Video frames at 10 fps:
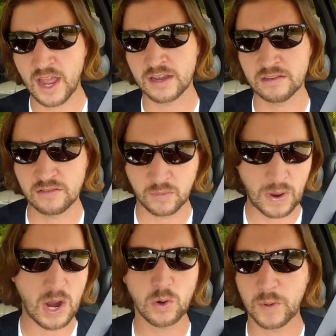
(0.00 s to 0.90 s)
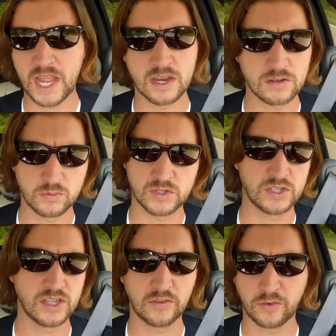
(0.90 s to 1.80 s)
I, the power band was
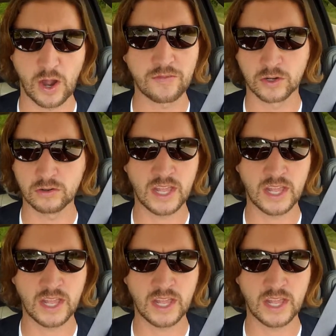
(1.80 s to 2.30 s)
just there forever.